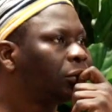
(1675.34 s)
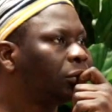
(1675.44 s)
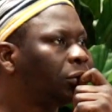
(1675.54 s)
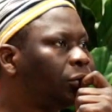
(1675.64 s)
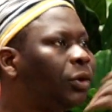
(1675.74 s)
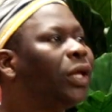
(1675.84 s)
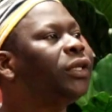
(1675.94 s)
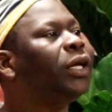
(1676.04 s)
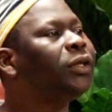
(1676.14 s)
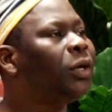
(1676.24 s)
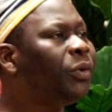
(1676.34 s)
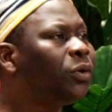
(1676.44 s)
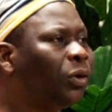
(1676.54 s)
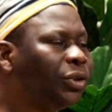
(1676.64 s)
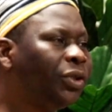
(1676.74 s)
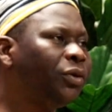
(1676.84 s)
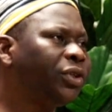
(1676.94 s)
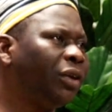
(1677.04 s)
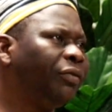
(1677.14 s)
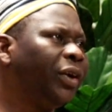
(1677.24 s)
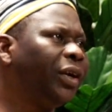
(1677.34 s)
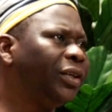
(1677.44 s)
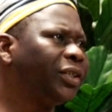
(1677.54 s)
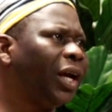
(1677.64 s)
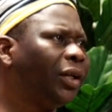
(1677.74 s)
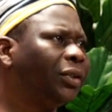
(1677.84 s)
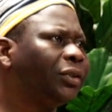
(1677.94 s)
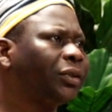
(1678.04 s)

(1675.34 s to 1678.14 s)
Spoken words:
So they will continue suffering in silence.